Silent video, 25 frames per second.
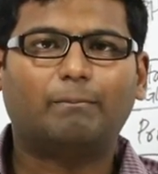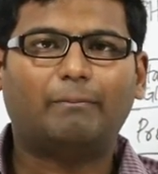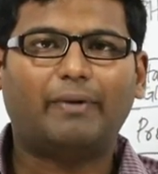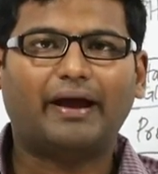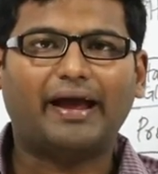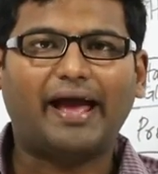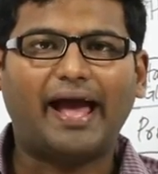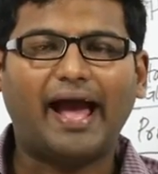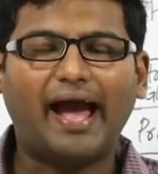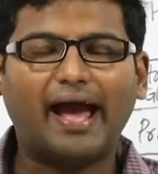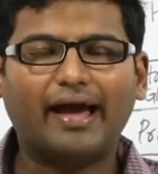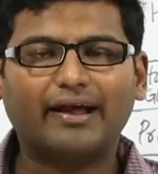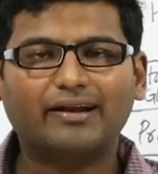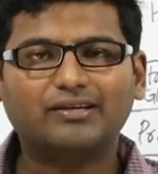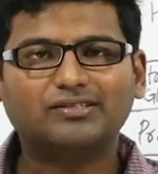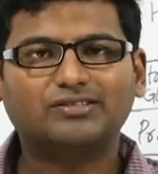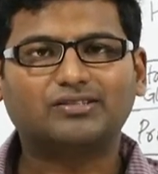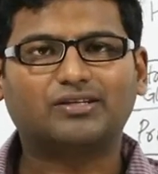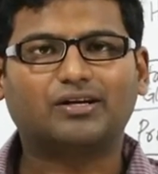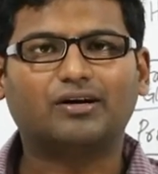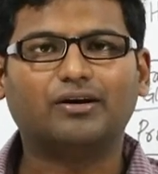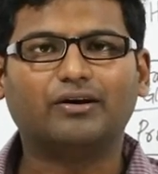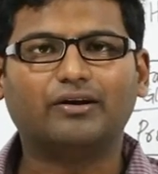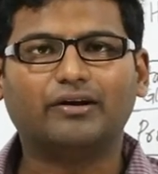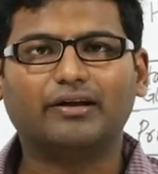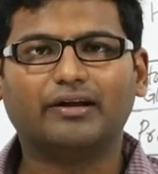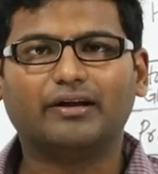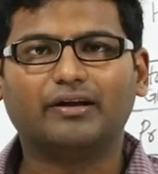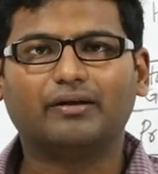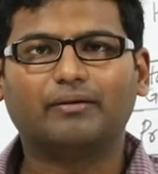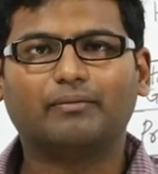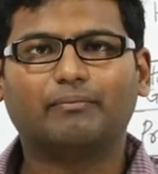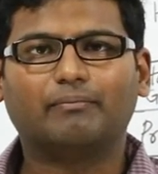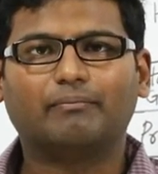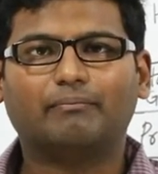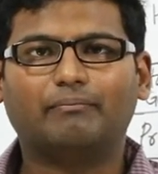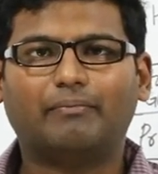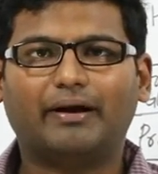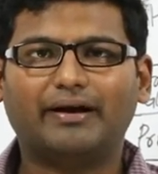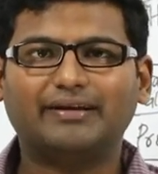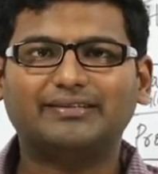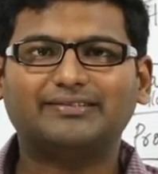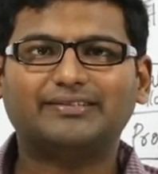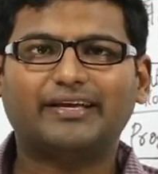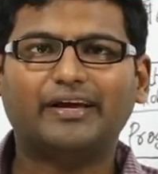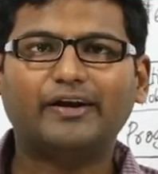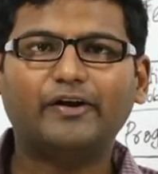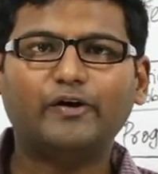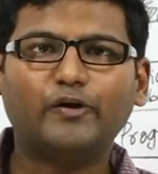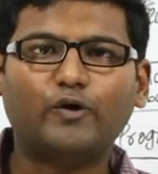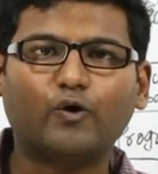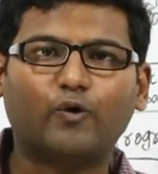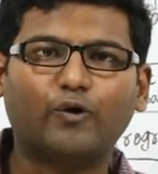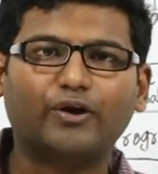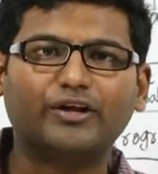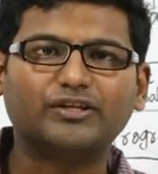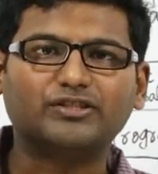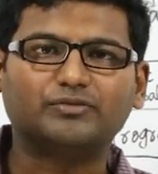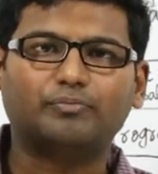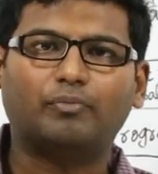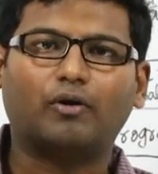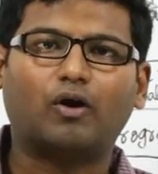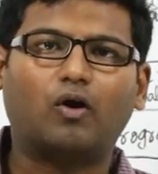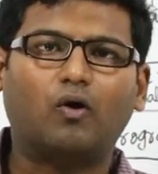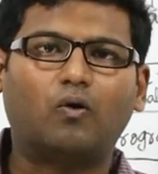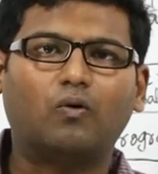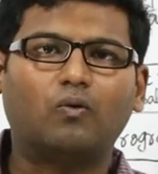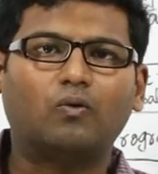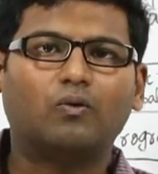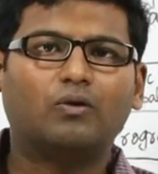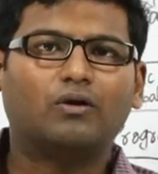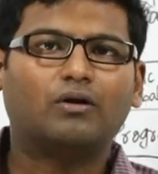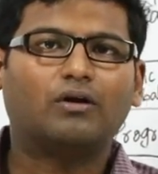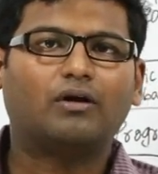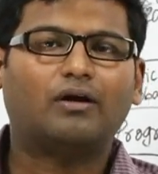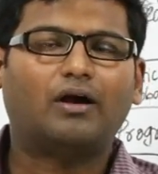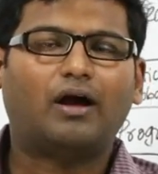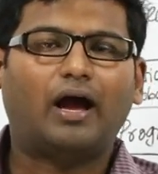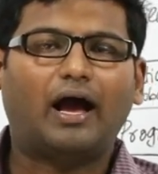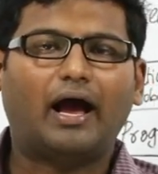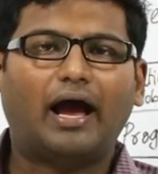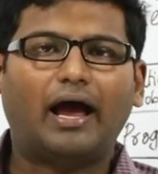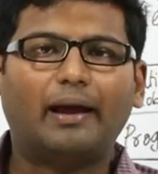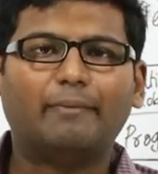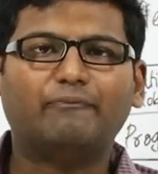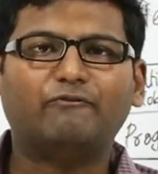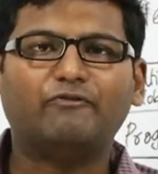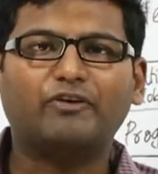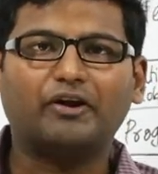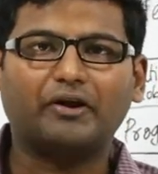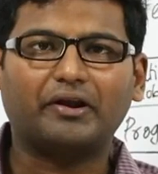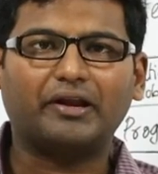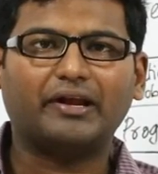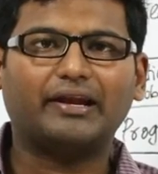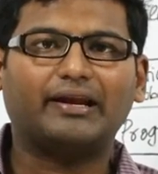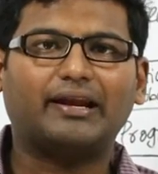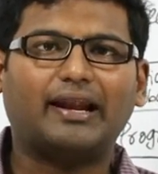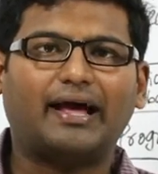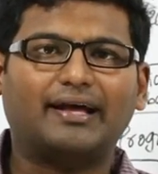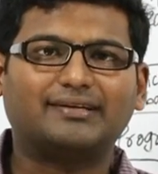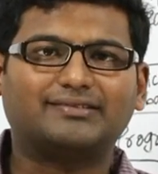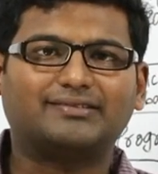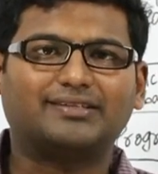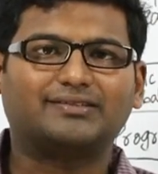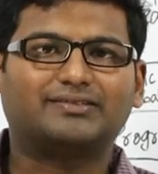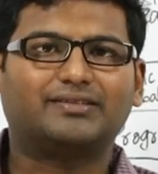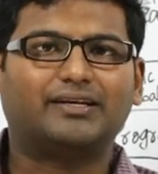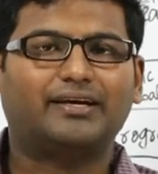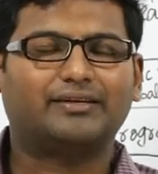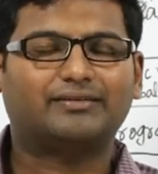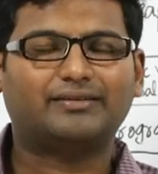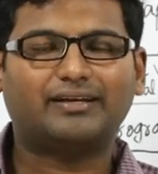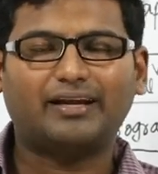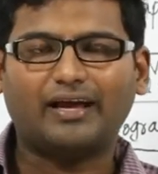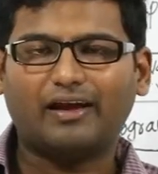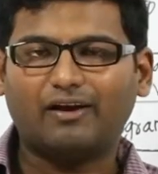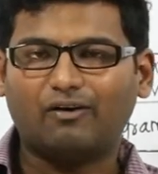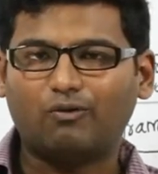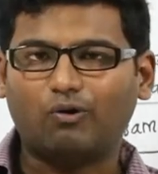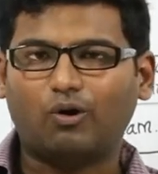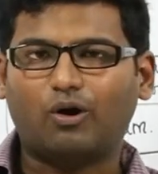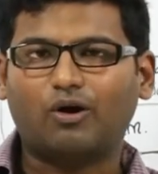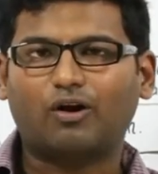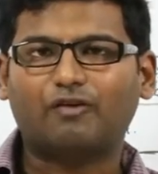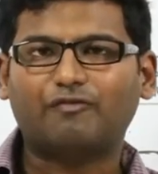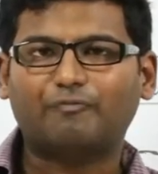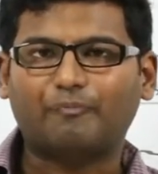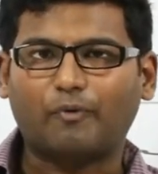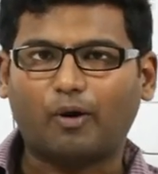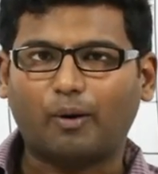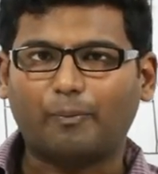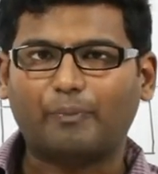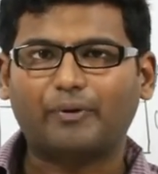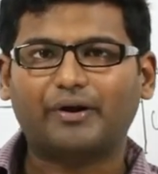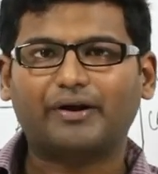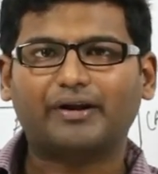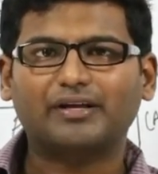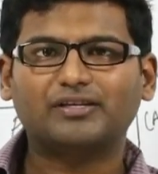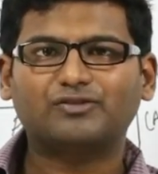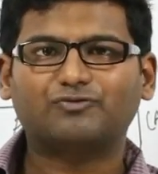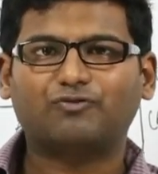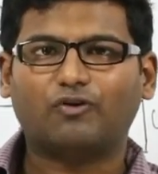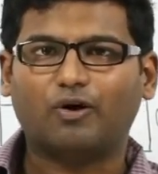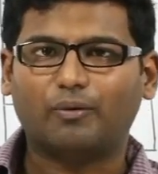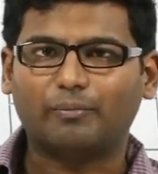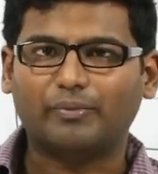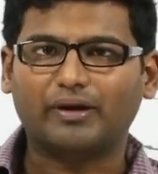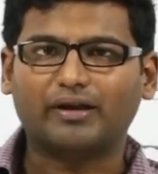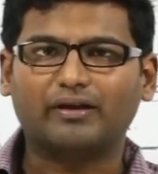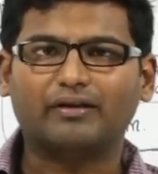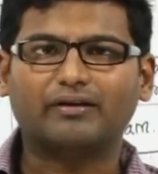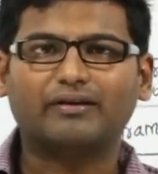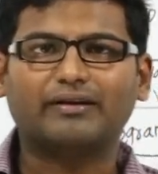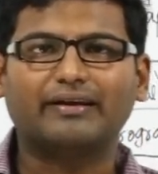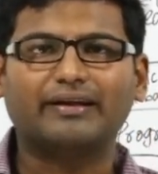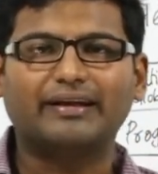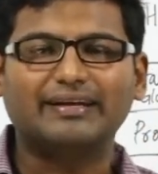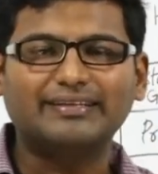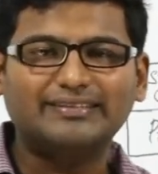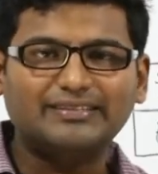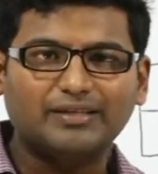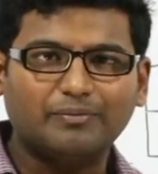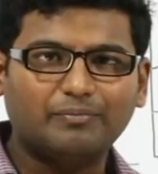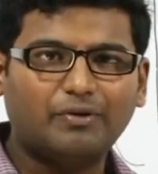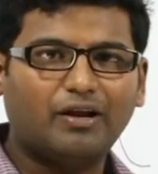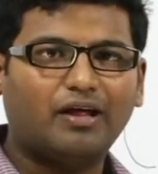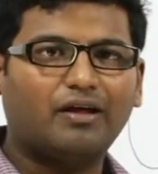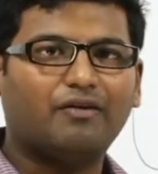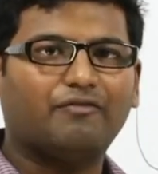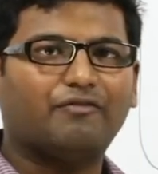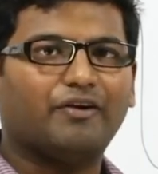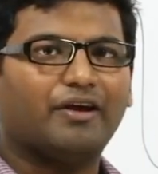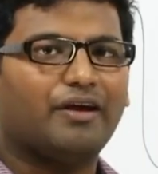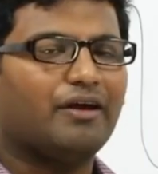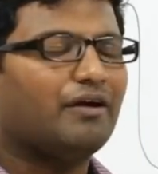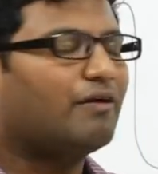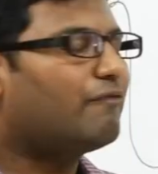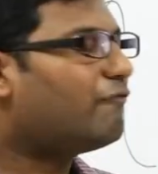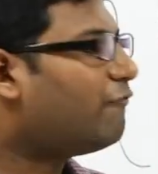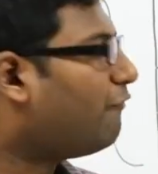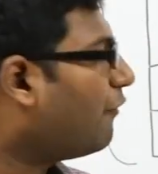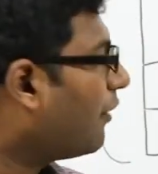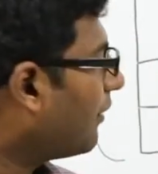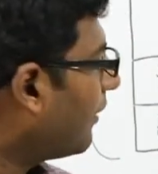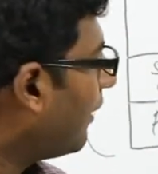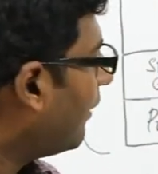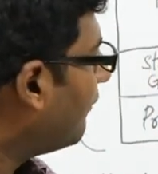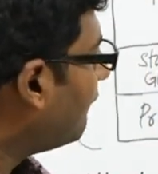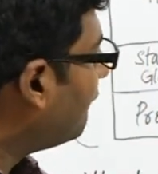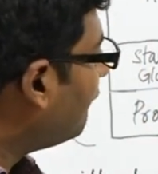my hair is curly, my skin tone is brown, I am wearing glasses. Like that, I have a lot of properties for me. In a similar way, for